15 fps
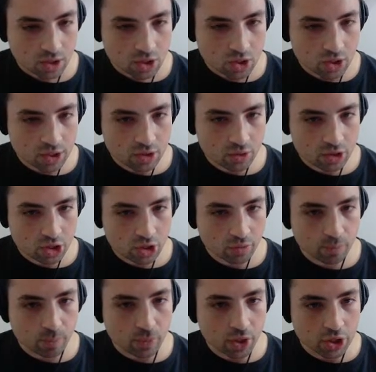So this one's a
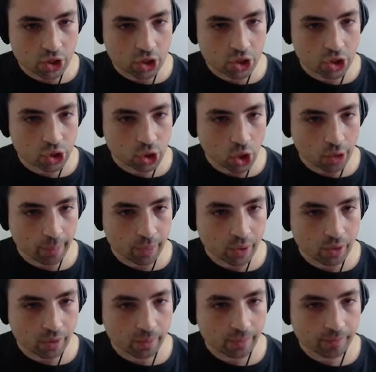much
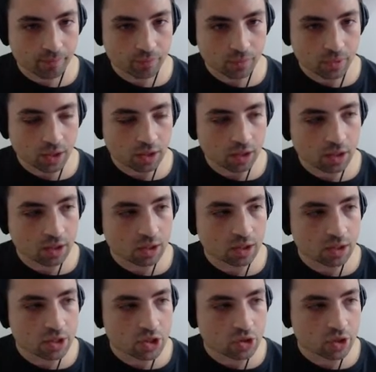sharper
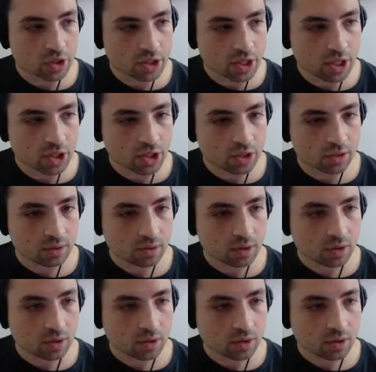string section.